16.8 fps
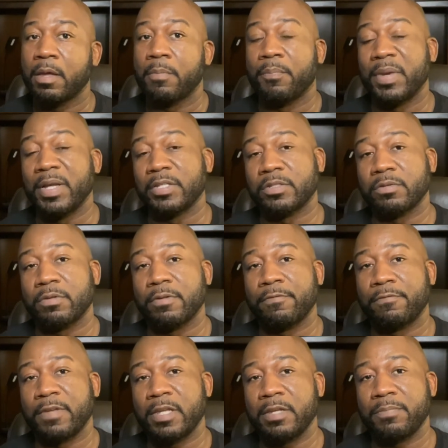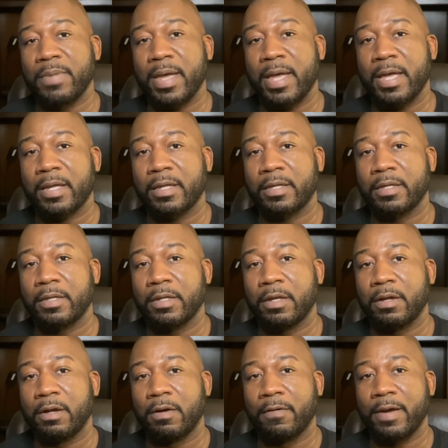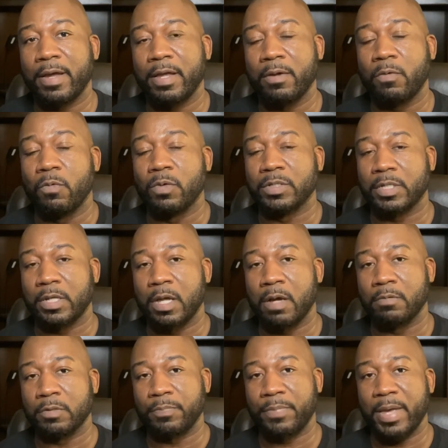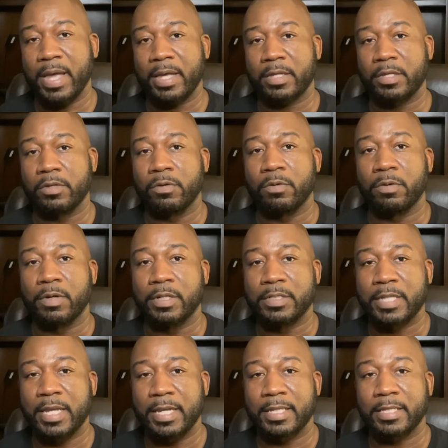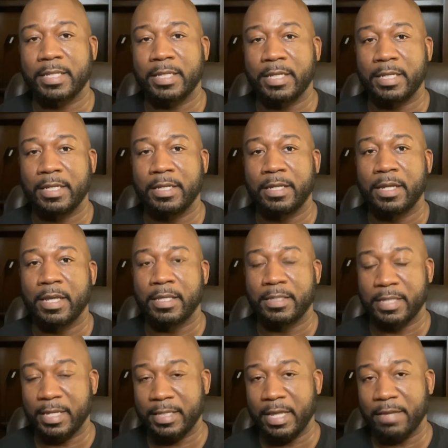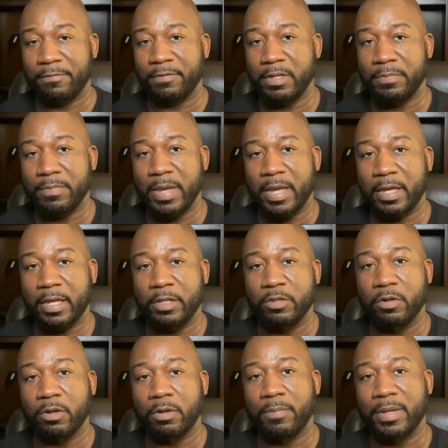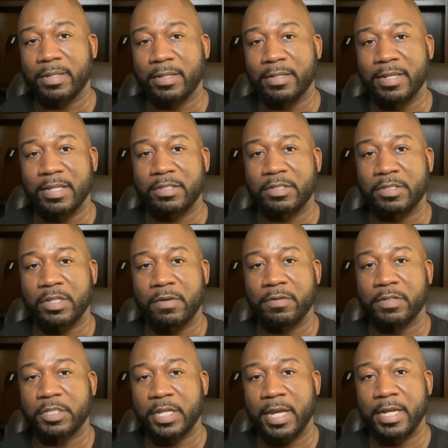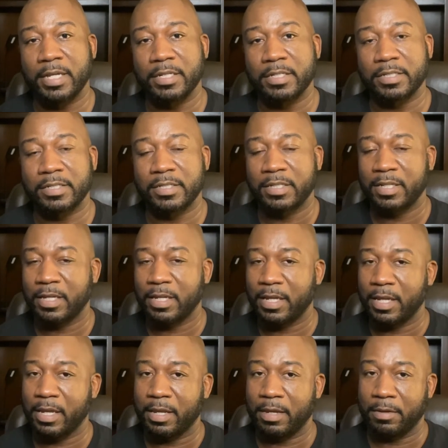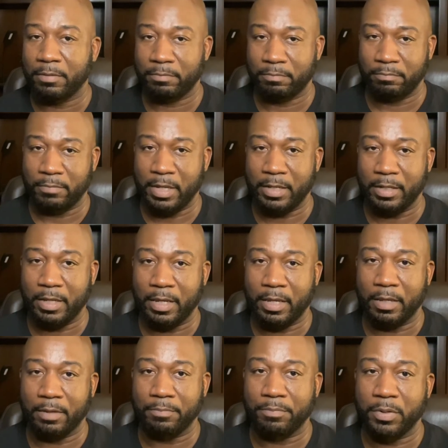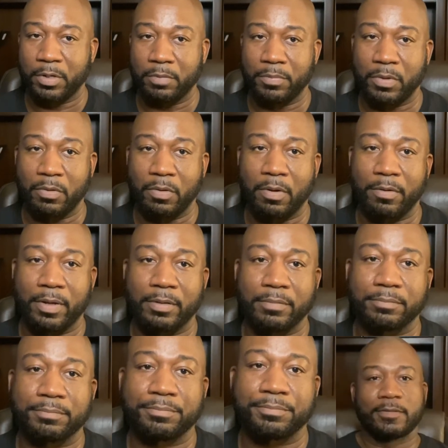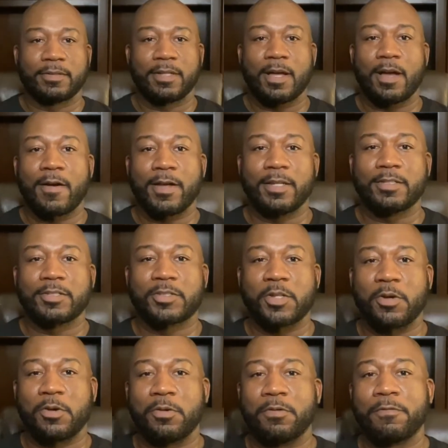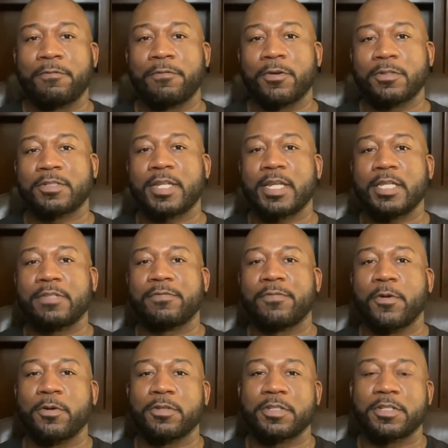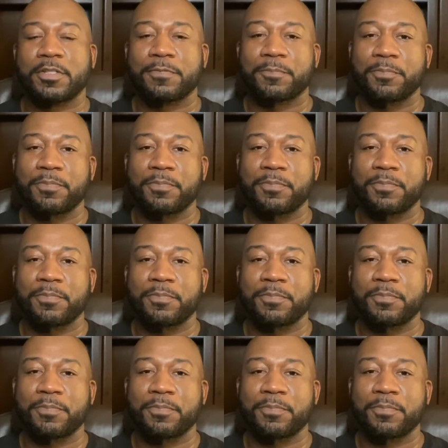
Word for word: based on the feedback. All right, once it comes back, you're gonna take the take that feedback and you're gonna make the necessary changes and then put a bow on it. All right, so first things first,